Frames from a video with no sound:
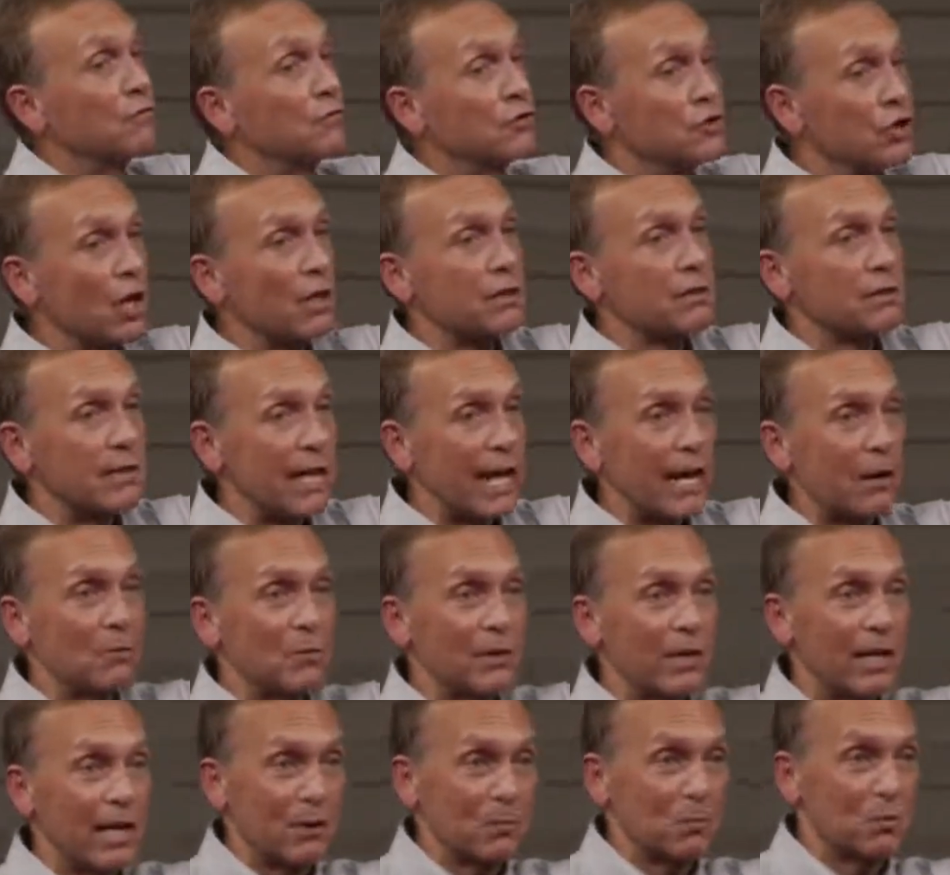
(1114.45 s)
that you've just
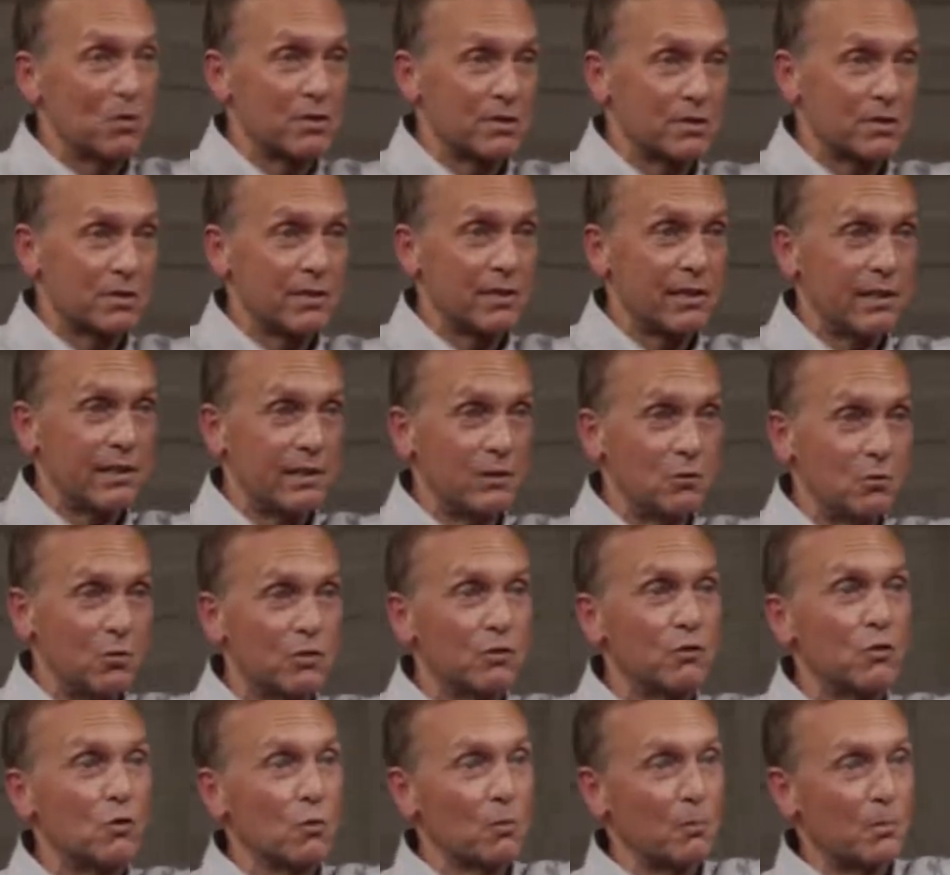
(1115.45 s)
now been able to see
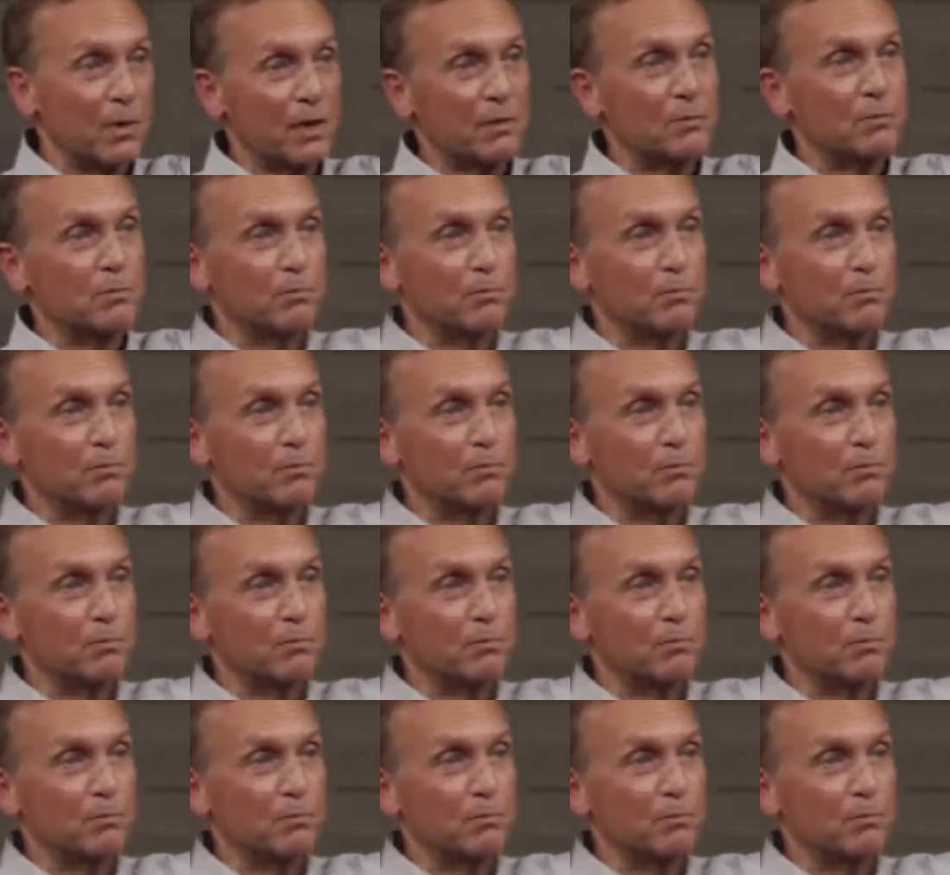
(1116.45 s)
with your